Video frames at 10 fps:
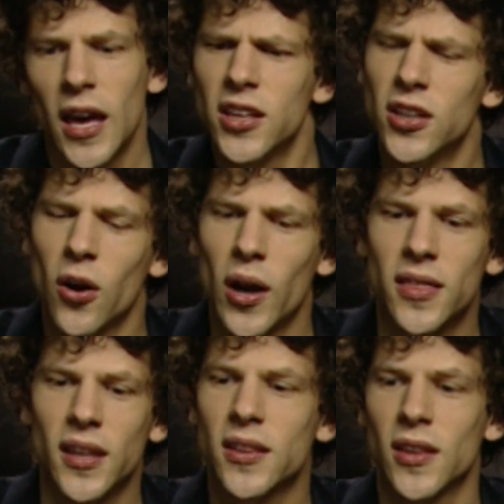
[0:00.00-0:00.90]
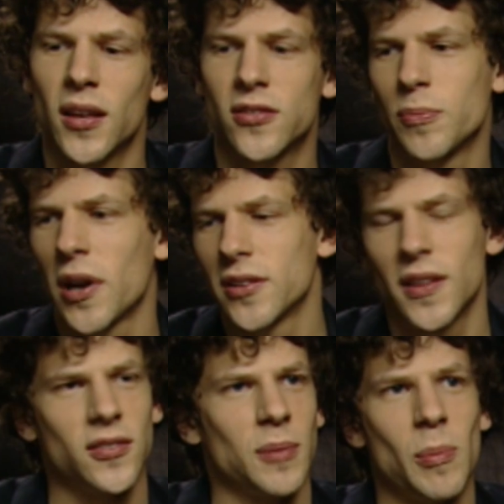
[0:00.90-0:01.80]
I think the surprising
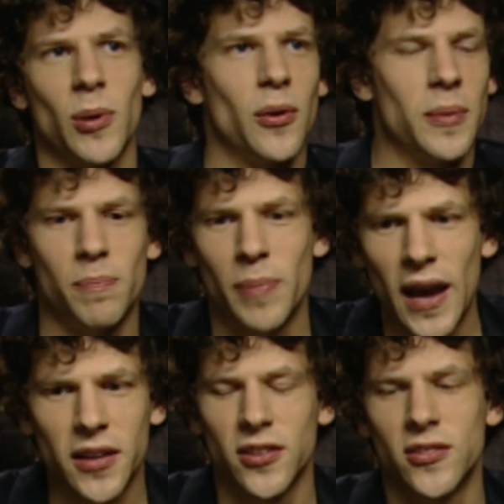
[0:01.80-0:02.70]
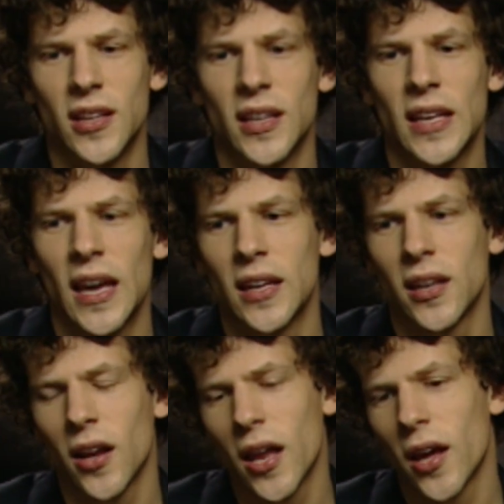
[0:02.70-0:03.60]
thing is like people are going back to see it
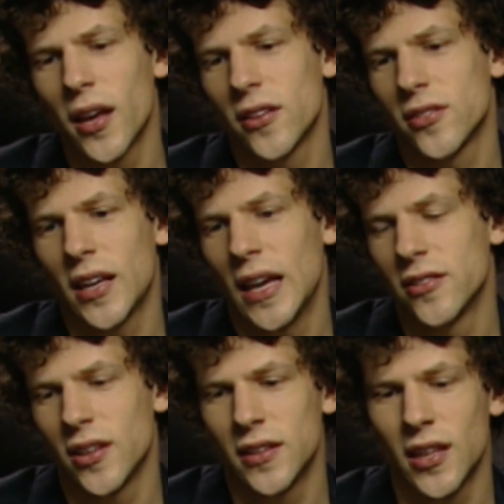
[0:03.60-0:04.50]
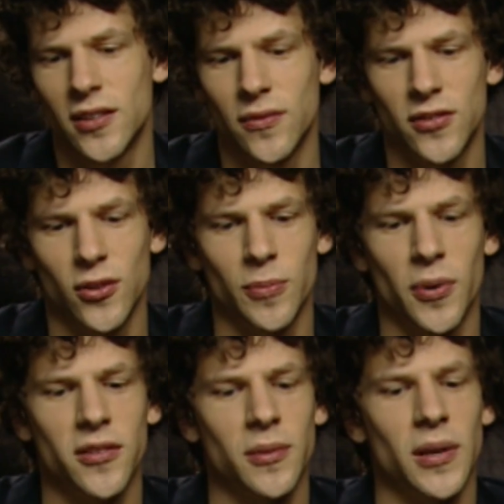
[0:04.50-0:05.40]
again, and I guess I can't say that that's even so
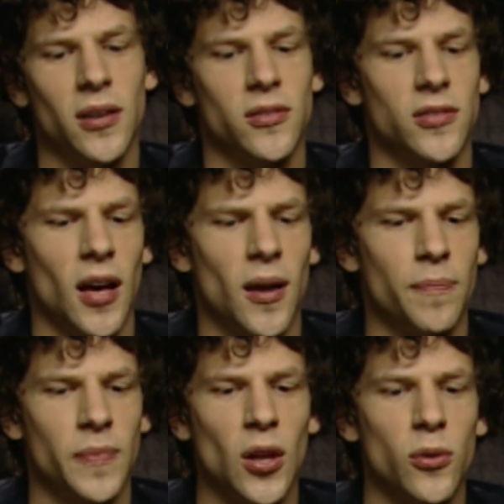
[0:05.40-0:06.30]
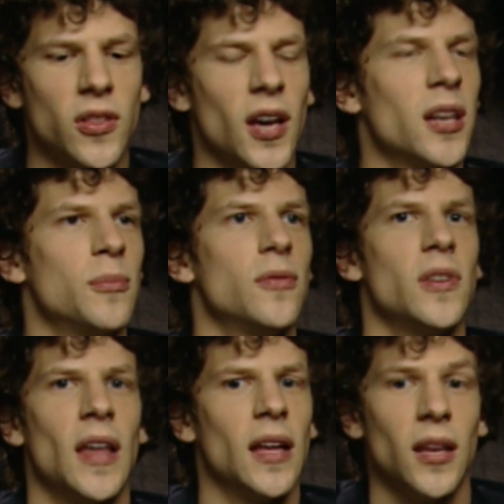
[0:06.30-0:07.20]
surprising because it's the kind of
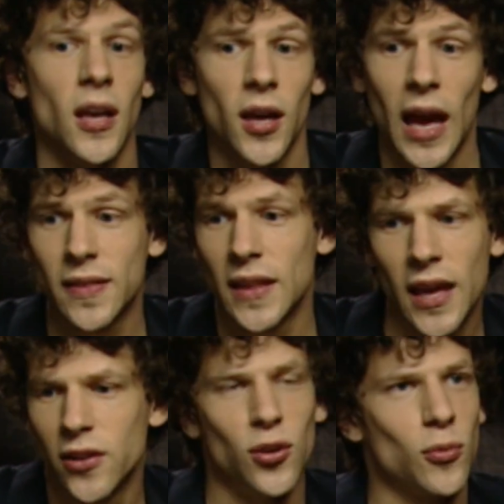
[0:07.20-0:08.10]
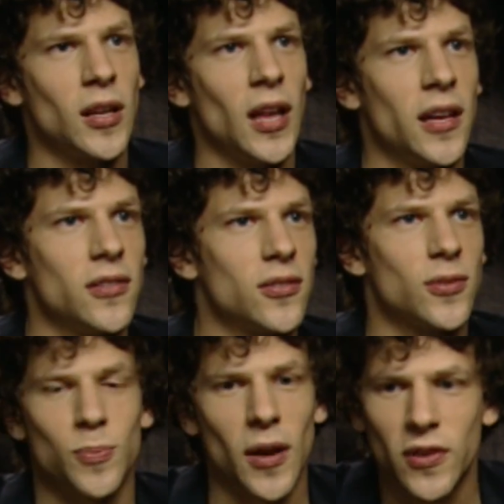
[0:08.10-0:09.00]
movie that at the end you
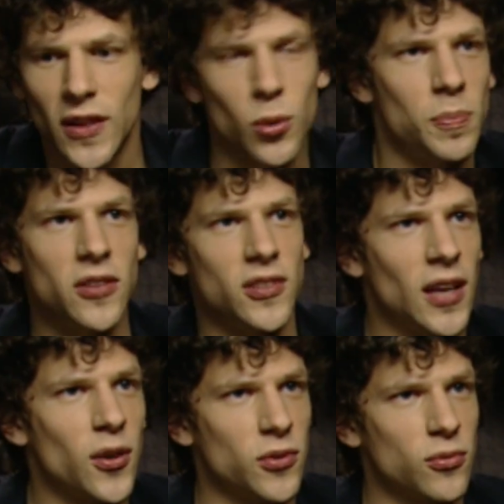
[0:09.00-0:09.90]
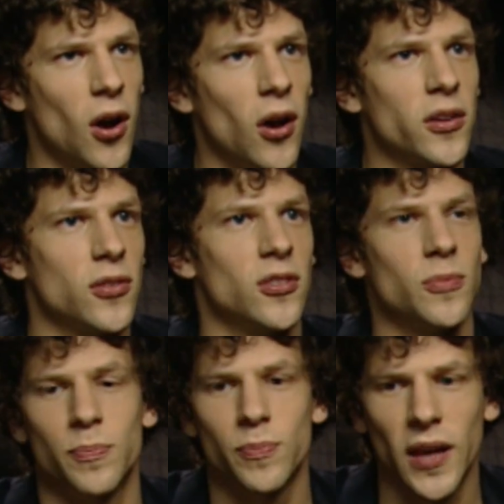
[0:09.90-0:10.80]
realize everything you had pieced together was wrong because there's this
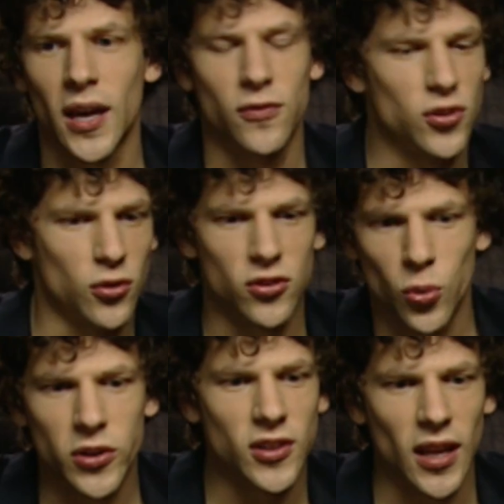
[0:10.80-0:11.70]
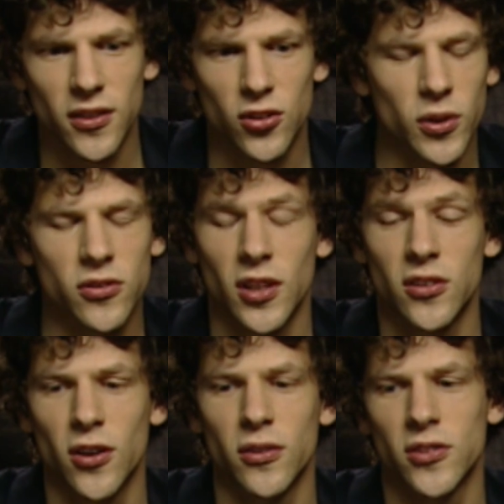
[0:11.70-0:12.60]
like there's twists and
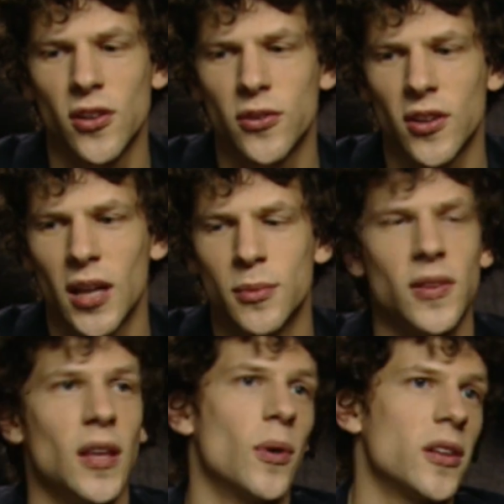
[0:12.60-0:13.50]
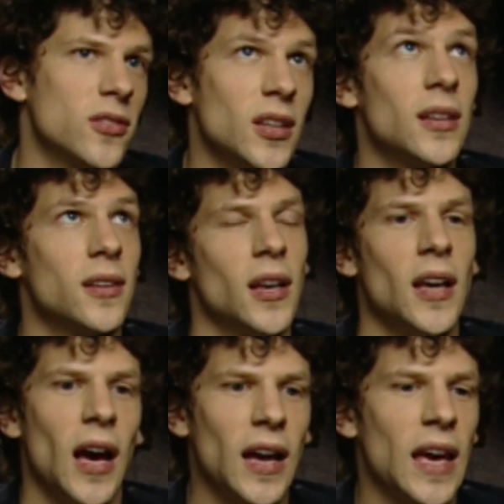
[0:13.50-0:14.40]
turns. So it's the kind of movie that you want to see
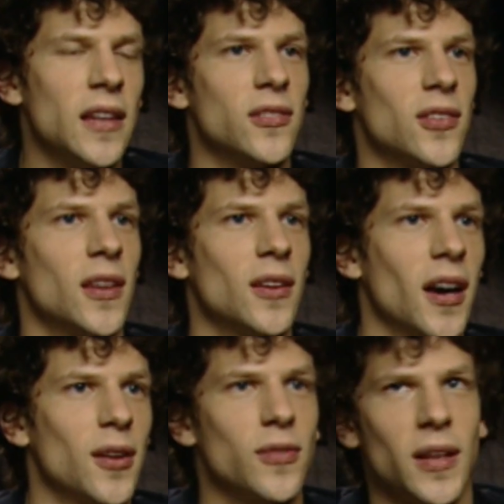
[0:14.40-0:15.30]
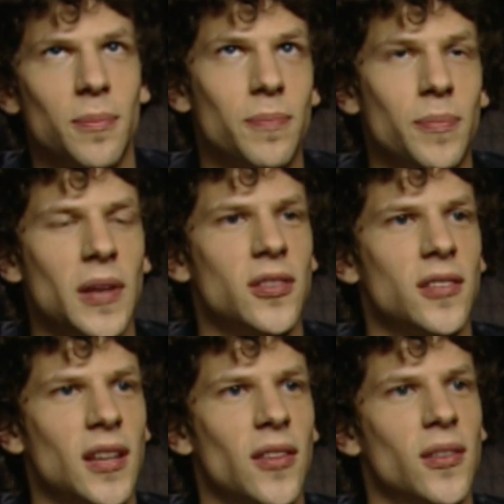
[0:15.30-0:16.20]
again so that you can kind of like piece it
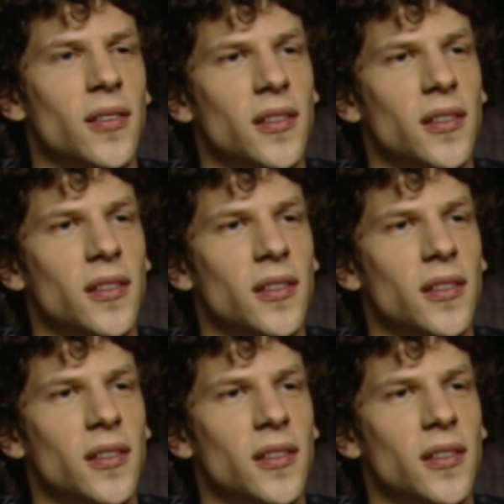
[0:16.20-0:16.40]
together.